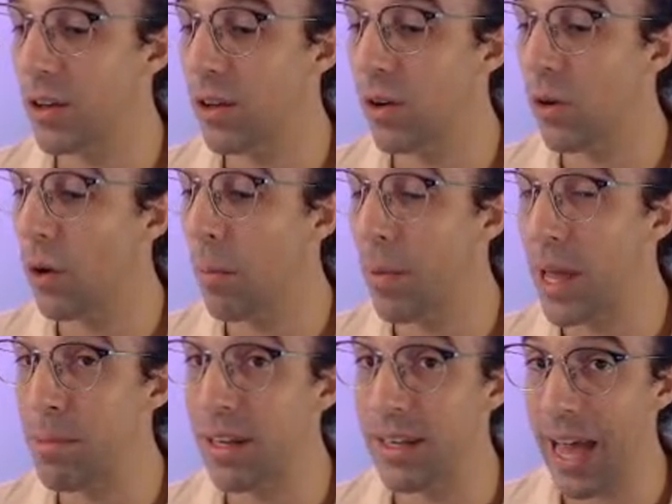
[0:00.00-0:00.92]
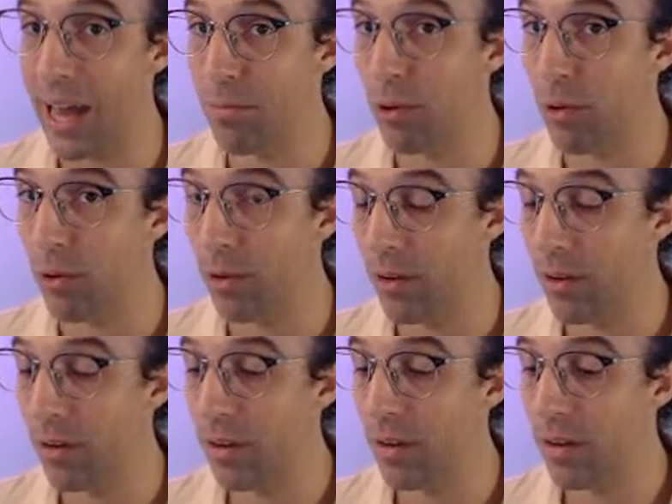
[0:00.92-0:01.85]
Oh, a baby tadpole.
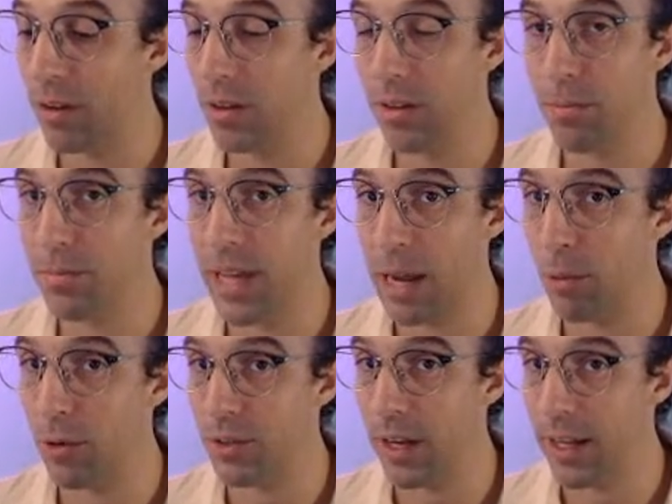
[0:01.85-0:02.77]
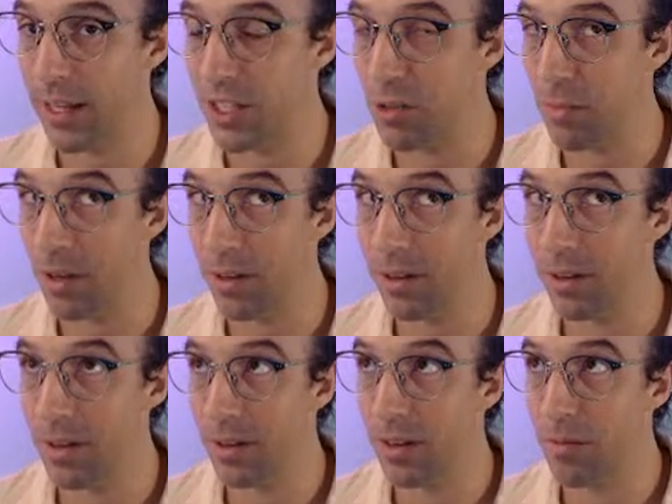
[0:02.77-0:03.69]
Tadpole's not an instrument.
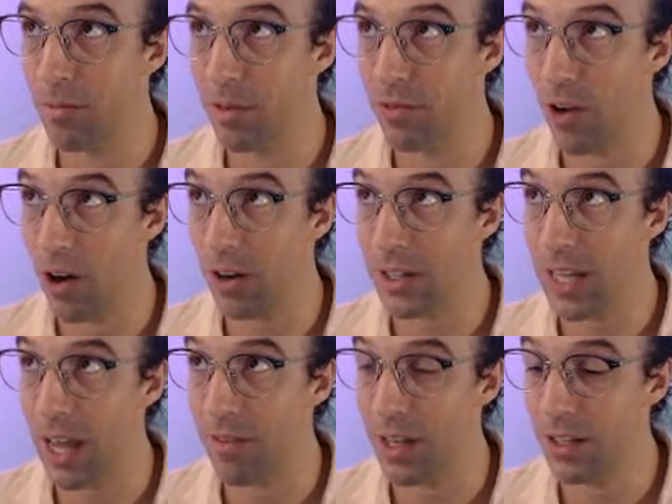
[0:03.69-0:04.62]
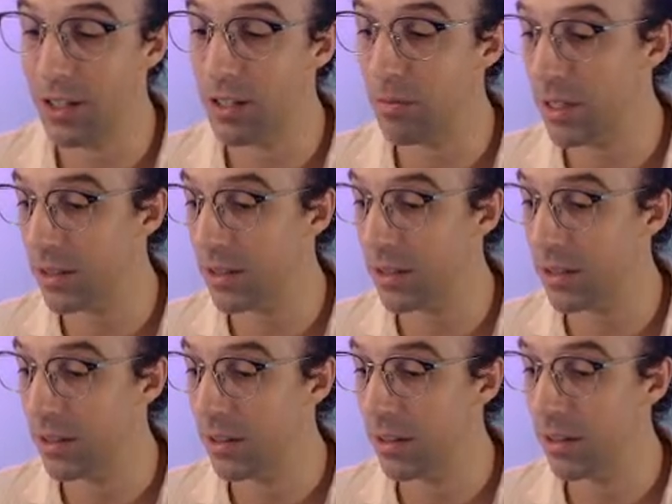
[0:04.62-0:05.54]
But frogs have instruments.
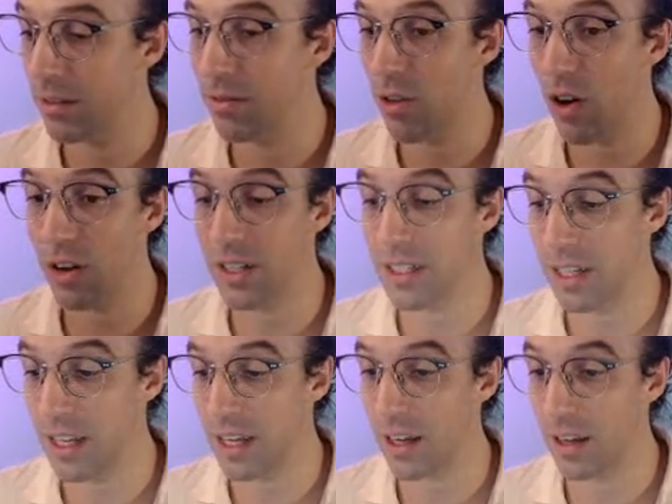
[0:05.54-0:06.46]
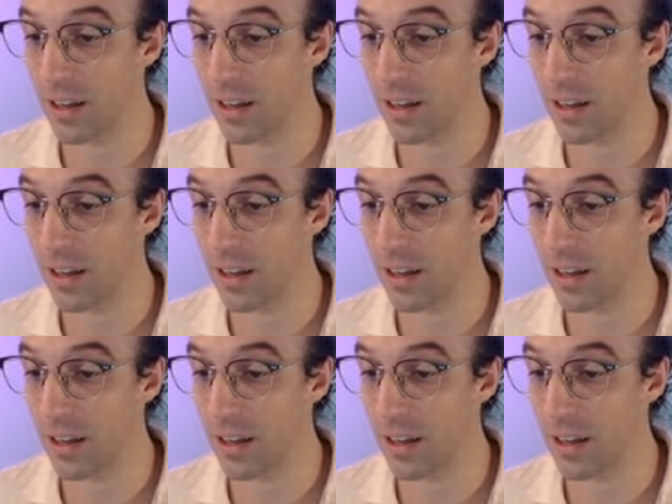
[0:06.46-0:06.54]
Frogs sing.